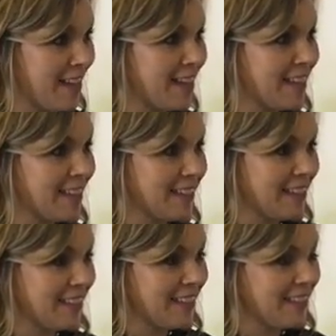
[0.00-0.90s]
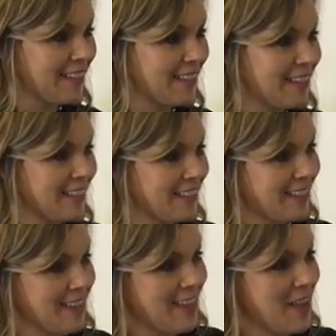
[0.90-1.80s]
Now, you're going to have to explain
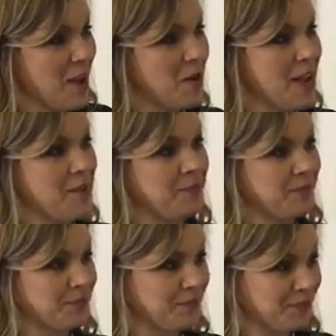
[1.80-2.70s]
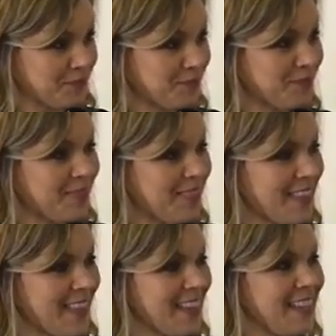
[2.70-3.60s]
that one. Now, I know what the Alexa score
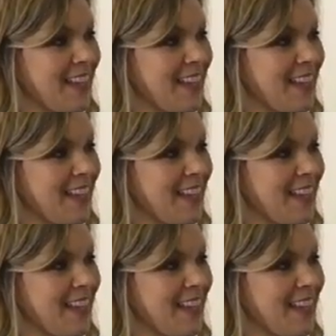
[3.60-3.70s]
is, or